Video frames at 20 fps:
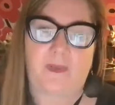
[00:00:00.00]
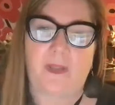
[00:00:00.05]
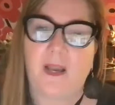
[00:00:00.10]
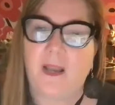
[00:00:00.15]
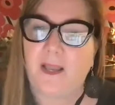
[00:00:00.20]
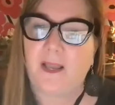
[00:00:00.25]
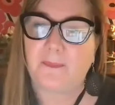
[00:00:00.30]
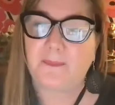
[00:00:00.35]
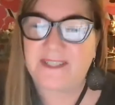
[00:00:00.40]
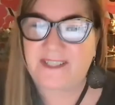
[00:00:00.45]

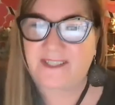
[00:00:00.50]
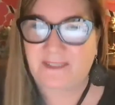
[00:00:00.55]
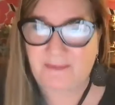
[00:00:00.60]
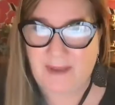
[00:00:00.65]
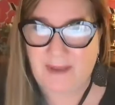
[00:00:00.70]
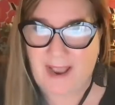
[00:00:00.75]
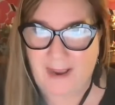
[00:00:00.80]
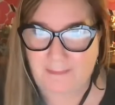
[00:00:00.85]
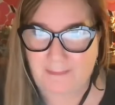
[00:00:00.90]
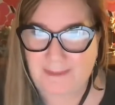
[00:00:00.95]
I'm
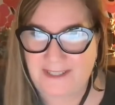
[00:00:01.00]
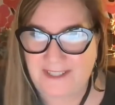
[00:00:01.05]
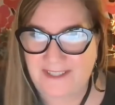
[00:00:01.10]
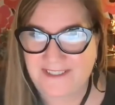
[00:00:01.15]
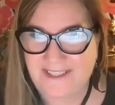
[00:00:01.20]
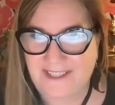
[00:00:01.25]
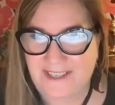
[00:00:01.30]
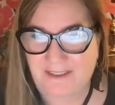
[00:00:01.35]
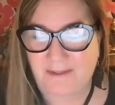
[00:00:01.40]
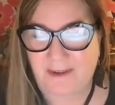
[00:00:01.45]
going to
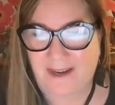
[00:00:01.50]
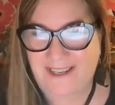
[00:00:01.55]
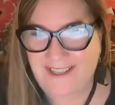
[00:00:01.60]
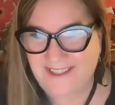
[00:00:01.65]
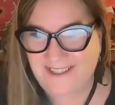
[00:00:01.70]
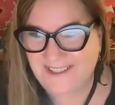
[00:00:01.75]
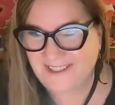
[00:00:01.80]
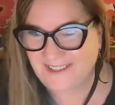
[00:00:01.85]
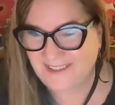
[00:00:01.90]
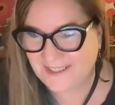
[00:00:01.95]
dig right
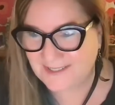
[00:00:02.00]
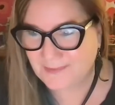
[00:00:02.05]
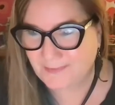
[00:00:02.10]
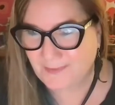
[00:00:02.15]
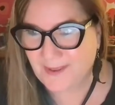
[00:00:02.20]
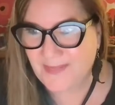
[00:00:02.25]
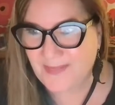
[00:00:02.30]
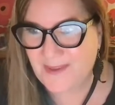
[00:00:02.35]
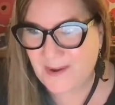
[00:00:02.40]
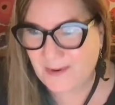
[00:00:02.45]
into this
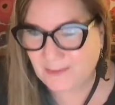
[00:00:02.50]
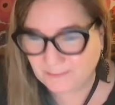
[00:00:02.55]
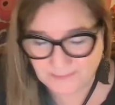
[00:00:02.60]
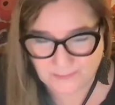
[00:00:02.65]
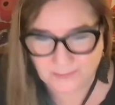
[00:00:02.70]
one, though.